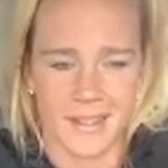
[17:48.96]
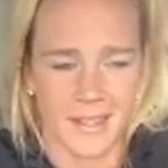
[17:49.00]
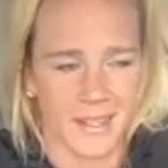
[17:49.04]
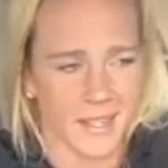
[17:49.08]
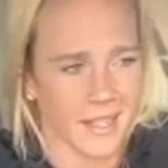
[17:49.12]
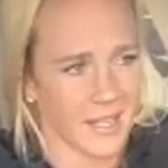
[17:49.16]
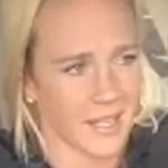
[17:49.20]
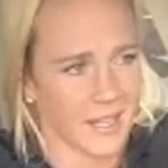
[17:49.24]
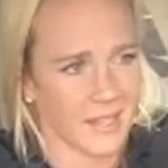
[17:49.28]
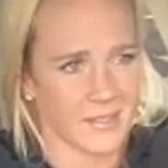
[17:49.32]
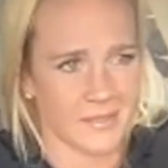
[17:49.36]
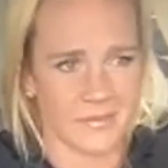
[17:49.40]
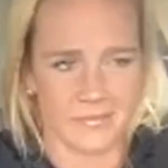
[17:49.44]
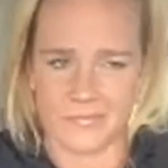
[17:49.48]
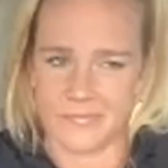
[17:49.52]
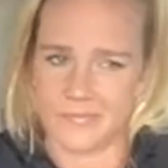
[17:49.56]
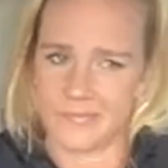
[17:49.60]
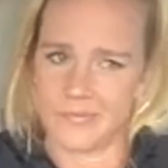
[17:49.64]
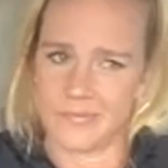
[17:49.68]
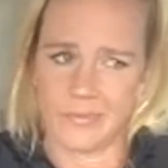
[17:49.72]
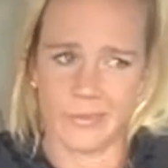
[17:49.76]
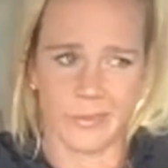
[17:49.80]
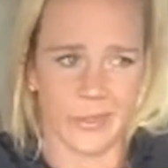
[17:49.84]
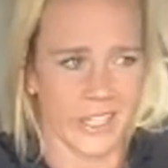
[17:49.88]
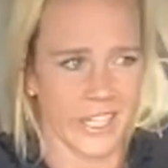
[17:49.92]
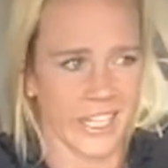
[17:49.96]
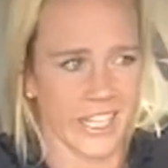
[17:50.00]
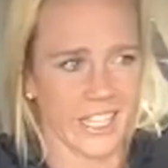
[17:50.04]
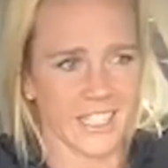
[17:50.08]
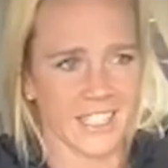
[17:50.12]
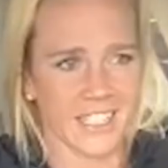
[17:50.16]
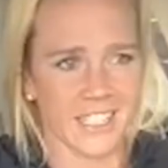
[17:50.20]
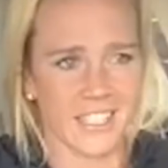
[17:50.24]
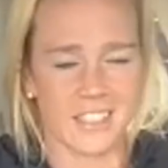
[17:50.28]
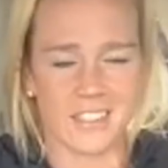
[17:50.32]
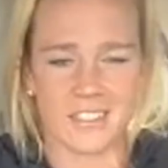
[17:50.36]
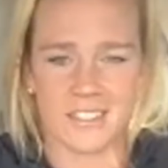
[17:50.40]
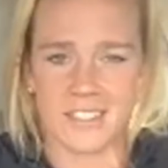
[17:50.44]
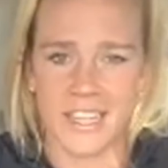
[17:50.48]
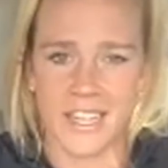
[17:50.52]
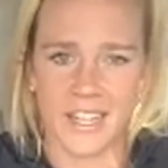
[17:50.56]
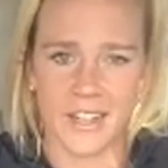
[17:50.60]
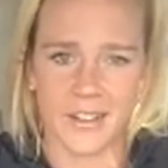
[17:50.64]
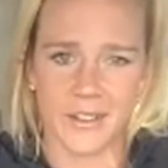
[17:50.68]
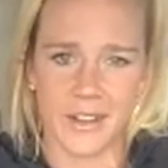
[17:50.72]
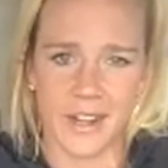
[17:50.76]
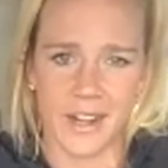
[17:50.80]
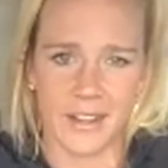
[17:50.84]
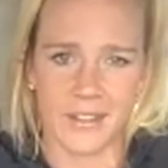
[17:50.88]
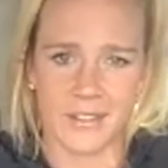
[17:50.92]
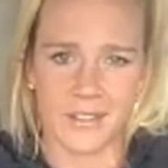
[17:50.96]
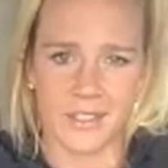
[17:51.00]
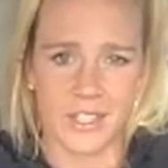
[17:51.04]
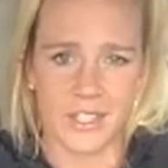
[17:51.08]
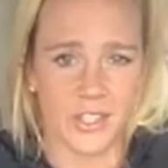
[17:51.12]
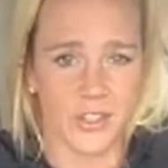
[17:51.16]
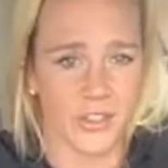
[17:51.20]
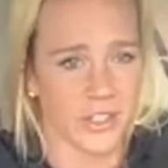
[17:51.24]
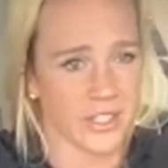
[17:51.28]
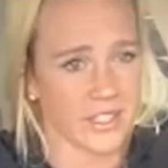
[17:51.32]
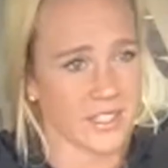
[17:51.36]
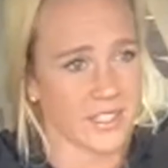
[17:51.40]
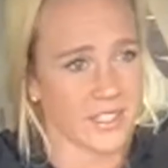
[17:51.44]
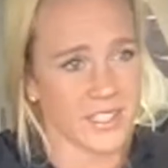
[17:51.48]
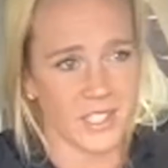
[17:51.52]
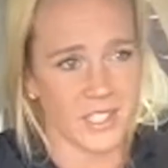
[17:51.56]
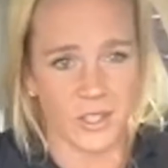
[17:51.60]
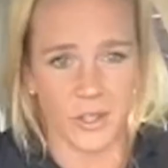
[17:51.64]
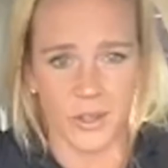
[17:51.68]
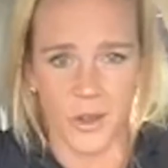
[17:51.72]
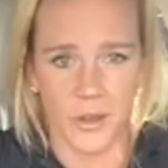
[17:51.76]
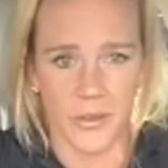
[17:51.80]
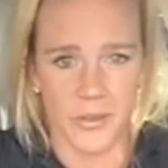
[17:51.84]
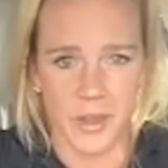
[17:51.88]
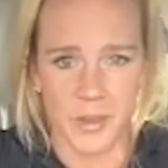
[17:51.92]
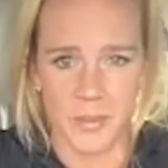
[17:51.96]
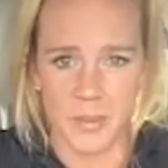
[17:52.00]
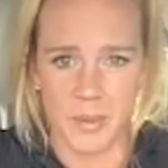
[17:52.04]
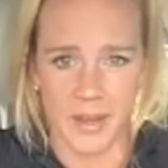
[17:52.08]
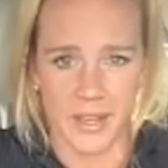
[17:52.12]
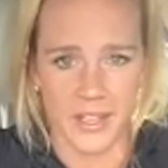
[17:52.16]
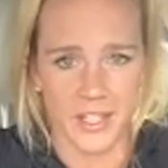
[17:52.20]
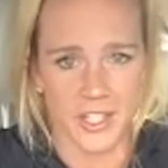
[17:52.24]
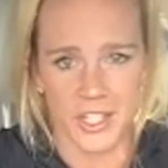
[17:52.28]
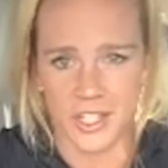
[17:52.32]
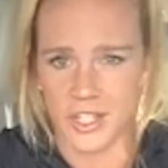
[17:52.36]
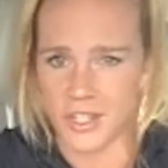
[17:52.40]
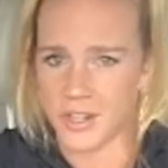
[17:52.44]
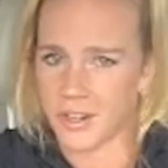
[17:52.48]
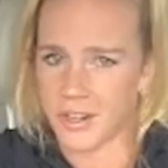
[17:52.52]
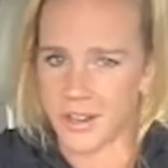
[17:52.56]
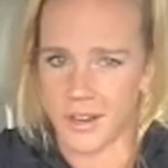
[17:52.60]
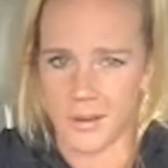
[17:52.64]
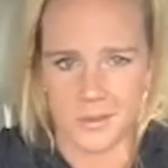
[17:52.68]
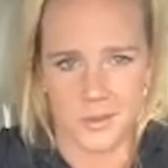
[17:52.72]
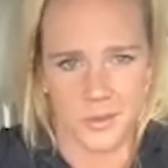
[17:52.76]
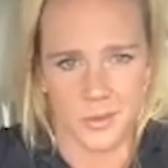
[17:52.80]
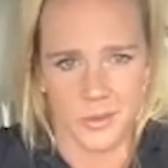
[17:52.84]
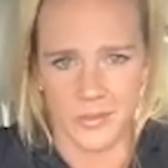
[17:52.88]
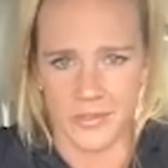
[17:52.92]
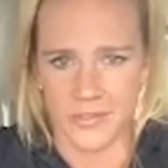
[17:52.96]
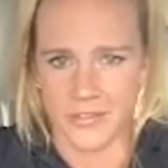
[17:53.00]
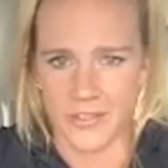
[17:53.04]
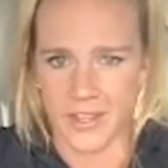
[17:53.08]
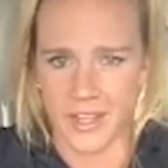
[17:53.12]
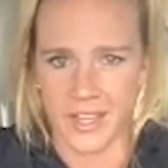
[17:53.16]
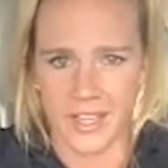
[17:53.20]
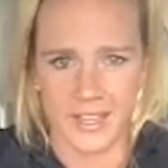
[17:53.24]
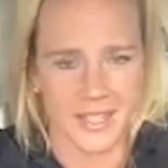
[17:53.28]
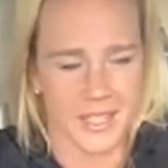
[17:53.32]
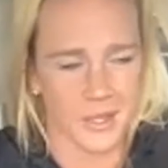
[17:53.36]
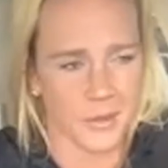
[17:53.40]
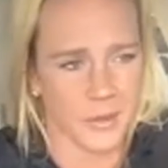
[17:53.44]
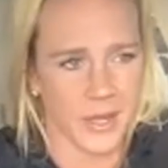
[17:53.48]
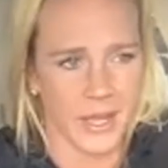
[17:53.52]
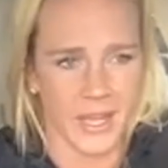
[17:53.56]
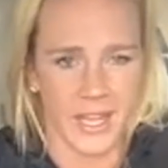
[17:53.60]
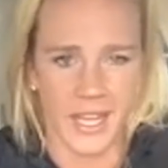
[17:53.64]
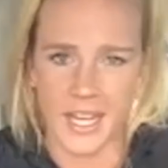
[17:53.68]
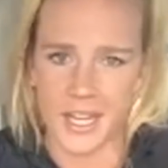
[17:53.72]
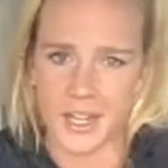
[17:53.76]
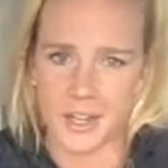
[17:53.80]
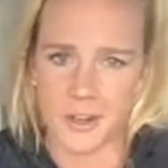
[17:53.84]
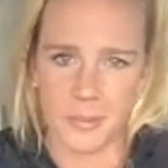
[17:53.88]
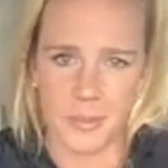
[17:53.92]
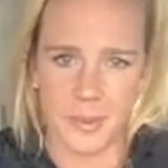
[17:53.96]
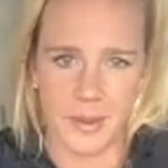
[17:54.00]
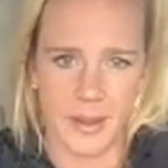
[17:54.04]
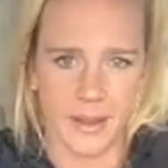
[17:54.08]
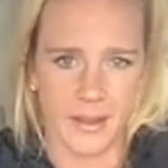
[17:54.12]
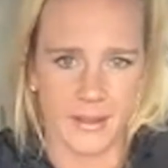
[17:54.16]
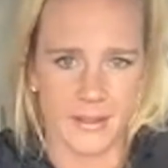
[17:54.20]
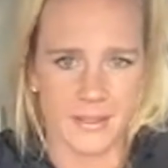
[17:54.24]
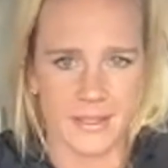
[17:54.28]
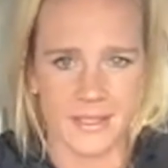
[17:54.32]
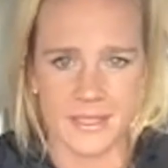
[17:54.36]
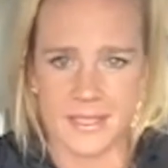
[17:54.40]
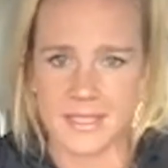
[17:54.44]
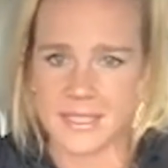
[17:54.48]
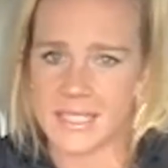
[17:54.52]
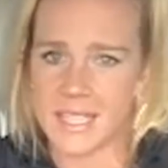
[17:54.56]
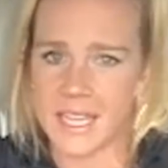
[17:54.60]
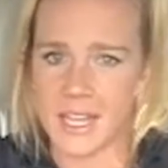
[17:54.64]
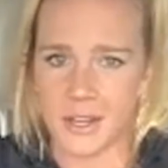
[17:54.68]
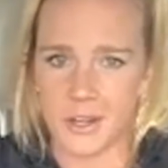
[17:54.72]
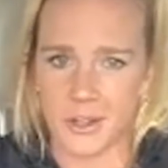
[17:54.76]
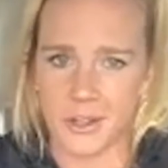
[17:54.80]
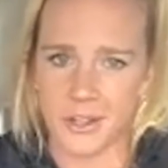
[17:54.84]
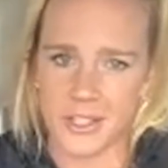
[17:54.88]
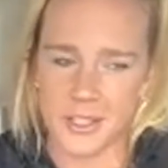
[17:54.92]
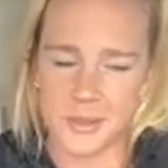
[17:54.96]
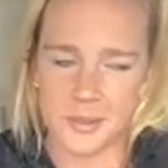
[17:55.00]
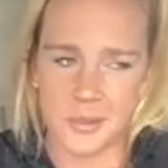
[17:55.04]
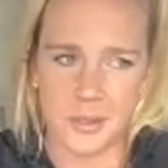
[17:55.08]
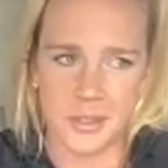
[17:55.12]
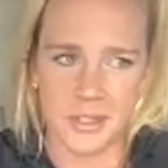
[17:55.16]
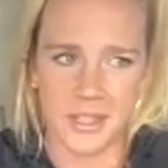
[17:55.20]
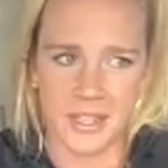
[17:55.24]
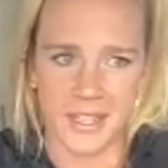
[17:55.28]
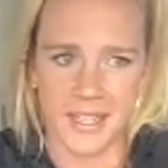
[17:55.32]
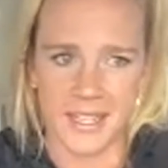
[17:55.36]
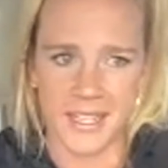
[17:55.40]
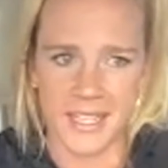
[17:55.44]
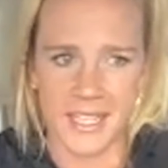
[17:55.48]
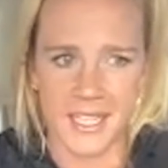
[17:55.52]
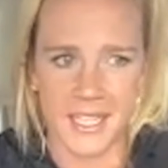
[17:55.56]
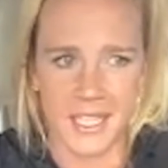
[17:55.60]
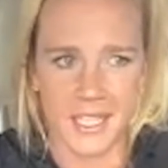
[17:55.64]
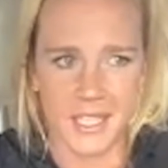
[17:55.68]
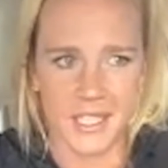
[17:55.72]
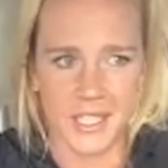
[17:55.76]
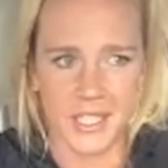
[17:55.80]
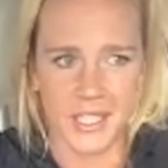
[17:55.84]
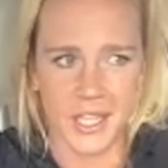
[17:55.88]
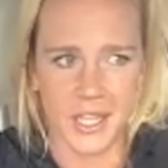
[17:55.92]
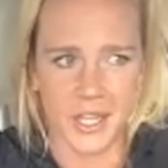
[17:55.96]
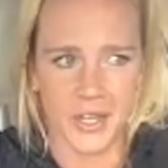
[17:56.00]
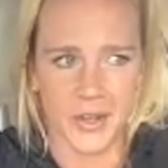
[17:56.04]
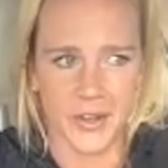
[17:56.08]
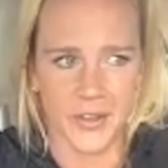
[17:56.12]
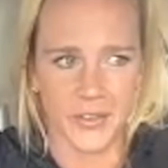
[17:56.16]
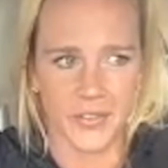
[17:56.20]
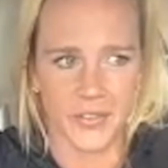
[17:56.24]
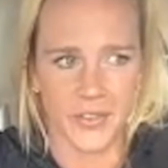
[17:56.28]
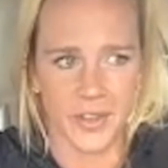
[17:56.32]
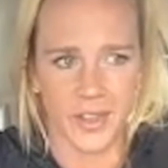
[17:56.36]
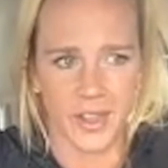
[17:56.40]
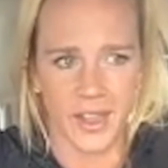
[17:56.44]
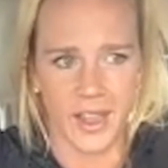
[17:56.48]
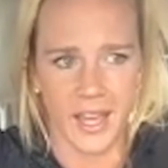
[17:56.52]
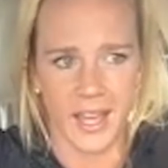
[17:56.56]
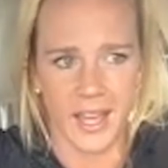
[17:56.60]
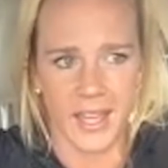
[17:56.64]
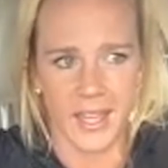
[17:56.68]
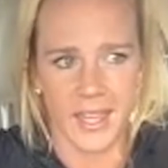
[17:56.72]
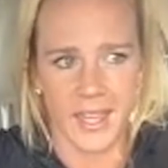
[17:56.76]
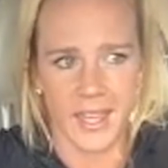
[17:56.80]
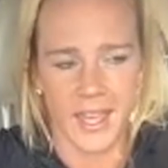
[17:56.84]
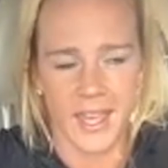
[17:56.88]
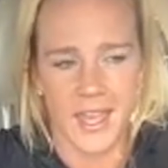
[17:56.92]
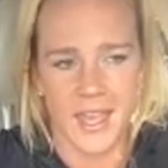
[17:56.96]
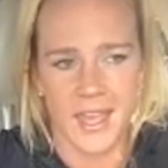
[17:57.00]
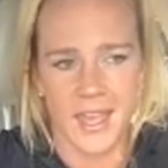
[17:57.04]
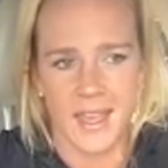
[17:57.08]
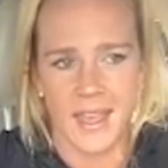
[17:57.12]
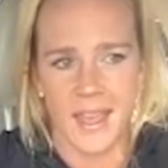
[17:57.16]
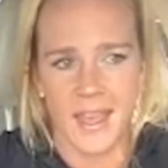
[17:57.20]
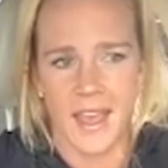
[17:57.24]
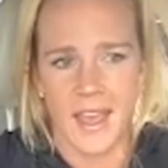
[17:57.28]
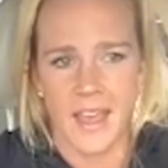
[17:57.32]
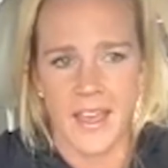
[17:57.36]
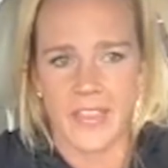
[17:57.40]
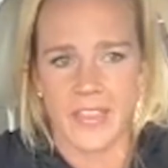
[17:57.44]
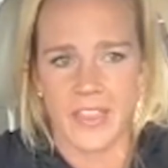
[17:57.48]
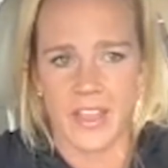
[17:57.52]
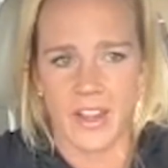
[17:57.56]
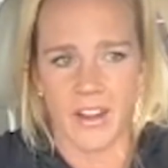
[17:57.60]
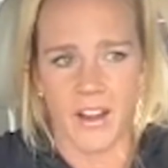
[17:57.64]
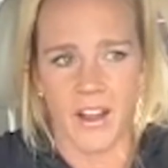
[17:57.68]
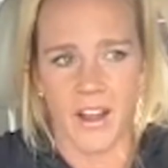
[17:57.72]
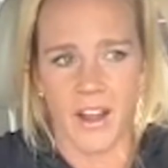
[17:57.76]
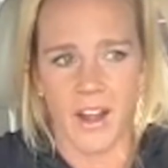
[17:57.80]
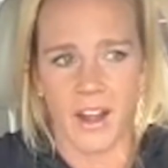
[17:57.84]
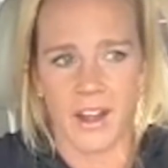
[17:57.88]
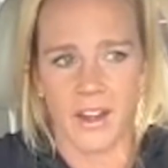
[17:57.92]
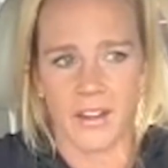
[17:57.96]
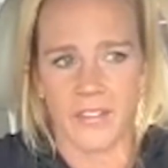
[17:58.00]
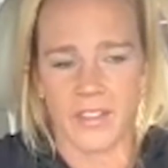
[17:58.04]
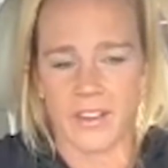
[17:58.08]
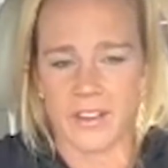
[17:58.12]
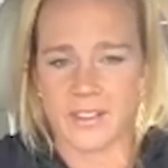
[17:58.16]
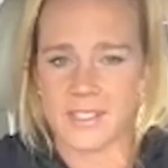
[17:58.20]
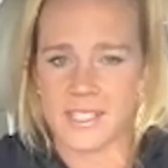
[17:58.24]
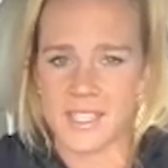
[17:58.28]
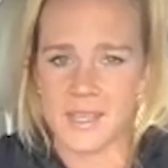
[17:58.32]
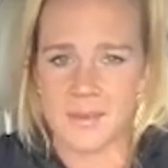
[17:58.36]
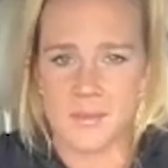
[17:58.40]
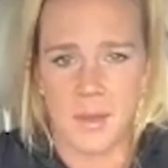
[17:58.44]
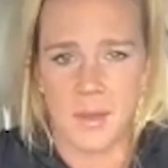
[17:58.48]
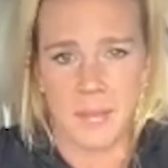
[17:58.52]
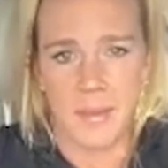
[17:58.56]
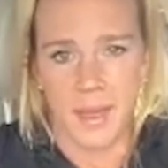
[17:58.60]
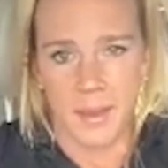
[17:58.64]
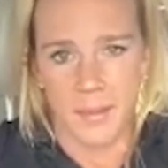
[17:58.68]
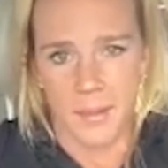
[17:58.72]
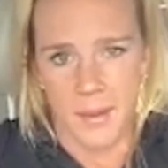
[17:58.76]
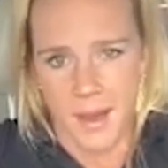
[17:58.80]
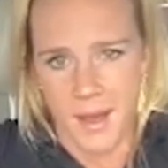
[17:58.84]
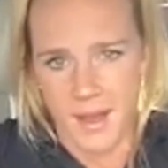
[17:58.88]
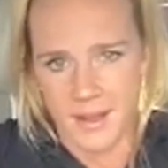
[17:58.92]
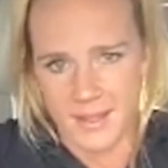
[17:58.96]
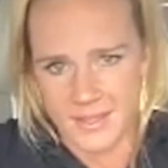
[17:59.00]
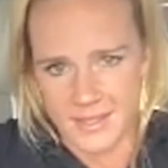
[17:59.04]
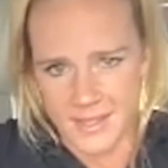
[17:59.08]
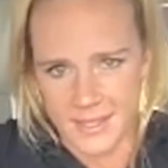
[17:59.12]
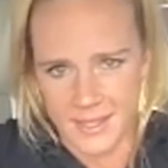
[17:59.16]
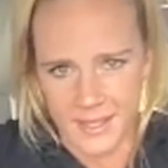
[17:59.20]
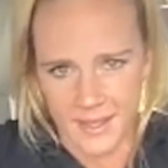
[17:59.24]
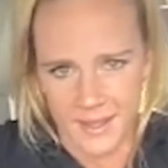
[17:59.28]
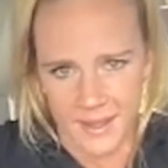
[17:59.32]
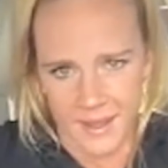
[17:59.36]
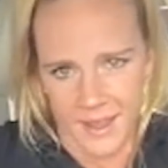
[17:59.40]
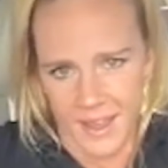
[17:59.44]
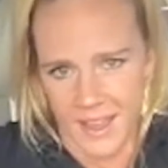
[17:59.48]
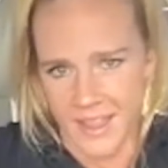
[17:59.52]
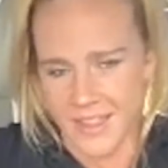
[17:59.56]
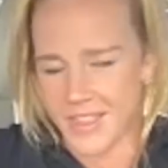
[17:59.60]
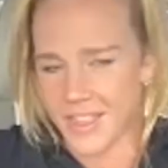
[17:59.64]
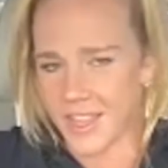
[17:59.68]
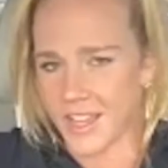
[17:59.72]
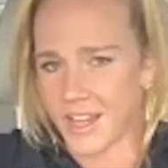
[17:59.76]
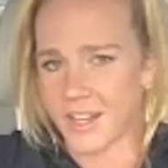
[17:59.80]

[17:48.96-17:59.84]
And when it gets into later rounds and you can still only punch and your arms feel like they weigh 100 pounds, let's see how crisp you can hit. You know, I feel like there are there's MMA boxing and